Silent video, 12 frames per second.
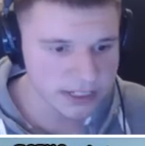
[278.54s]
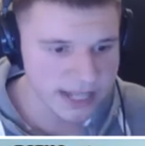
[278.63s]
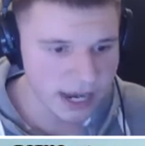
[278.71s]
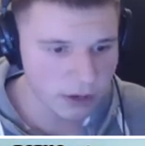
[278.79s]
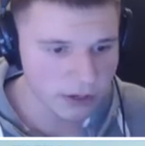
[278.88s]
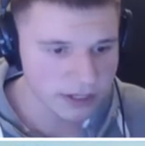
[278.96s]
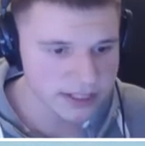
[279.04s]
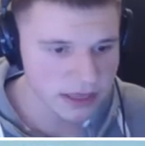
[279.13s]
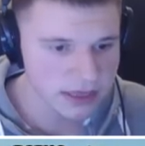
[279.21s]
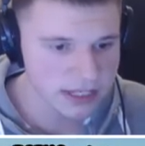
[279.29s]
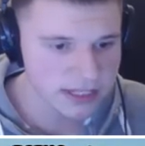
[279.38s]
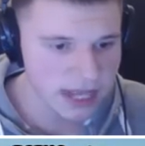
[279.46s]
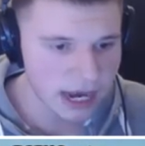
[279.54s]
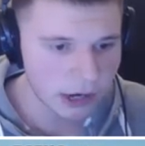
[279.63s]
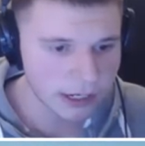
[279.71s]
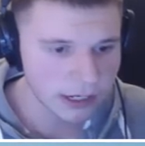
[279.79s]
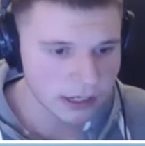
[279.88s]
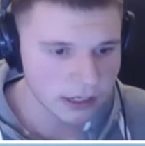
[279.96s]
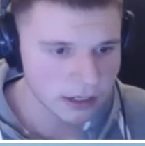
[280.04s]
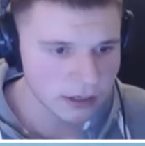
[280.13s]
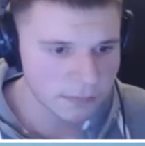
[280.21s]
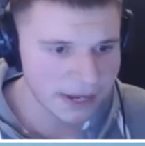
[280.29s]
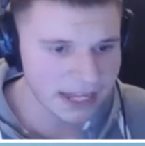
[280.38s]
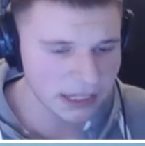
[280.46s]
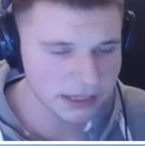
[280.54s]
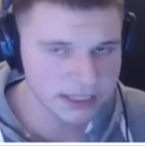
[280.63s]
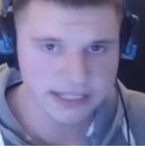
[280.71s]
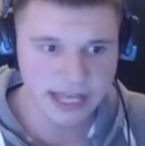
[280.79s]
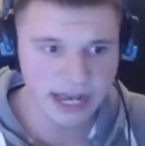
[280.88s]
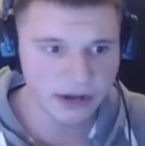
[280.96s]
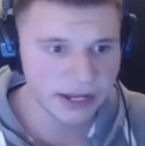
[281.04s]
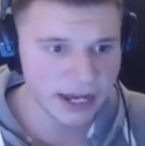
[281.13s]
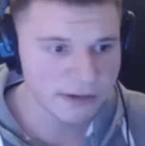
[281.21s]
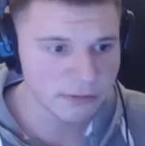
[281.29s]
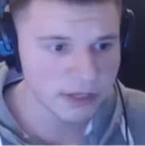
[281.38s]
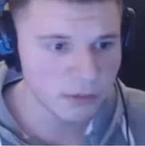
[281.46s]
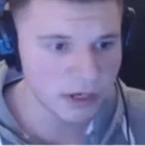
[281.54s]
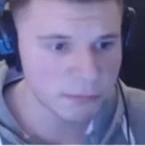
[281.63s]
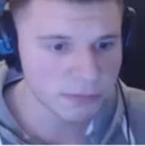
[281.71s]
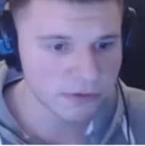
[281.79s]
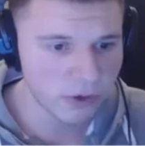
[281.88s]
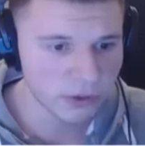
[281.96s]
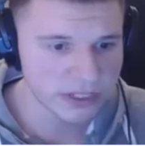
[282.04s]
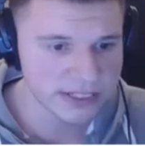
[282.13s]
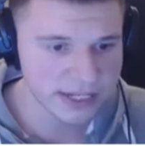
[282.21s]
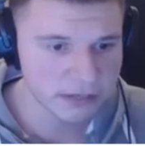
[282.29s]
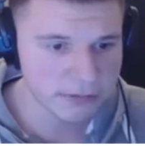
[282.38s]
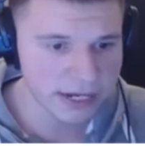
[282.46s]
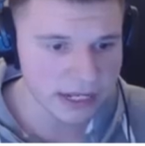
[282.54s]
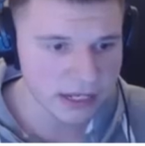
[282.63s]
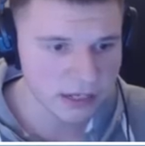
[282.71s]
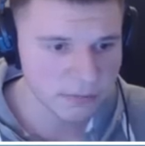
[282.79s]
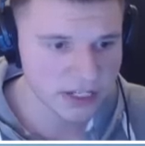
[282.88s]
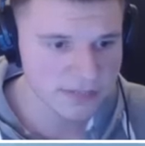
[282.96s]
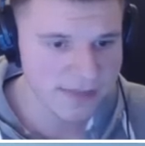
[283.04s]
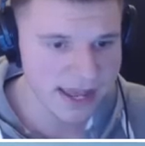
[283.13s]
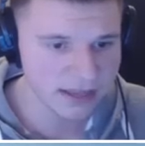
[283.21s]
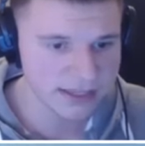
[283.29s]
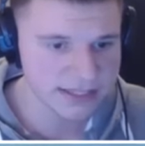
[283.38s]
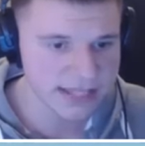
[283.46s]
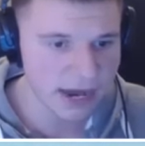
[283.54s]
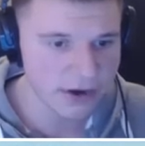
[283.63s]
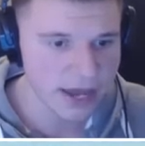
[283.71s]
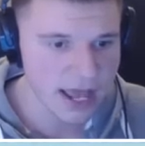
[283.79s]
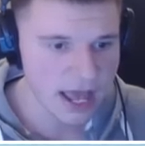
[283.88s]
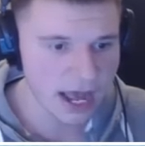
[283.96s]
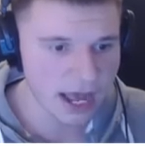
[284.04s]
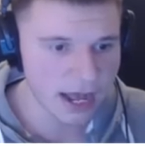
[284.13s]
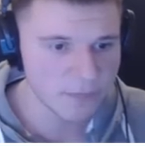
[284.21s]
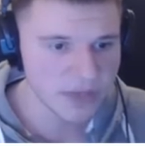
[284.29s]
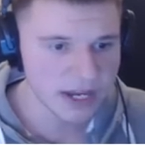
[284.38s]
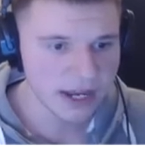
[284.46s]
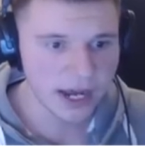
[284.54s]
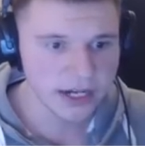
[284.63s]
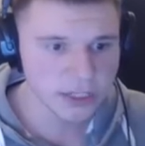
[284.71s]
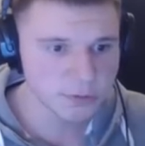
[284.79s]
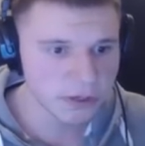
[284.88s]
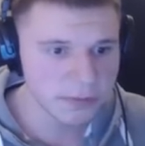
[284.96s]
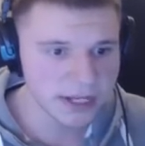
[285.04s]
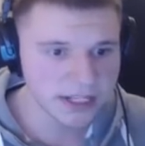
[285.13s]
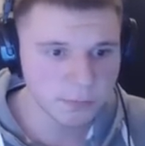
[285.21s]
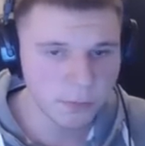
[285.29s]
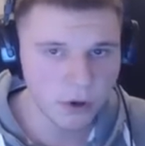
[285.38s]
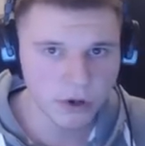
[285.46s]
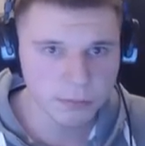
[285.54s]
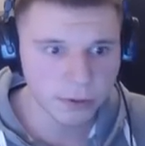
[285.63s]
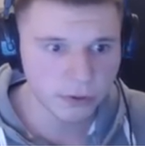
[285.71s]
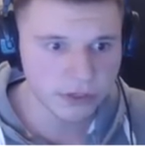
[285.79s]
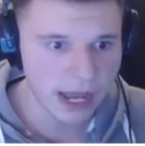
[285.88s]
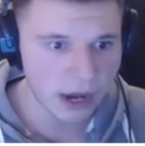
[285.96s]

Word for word: what is down? Something's down. My health is down. I didn't really want to provoke the stingray because my health is down. Um, I just want to make this motorboat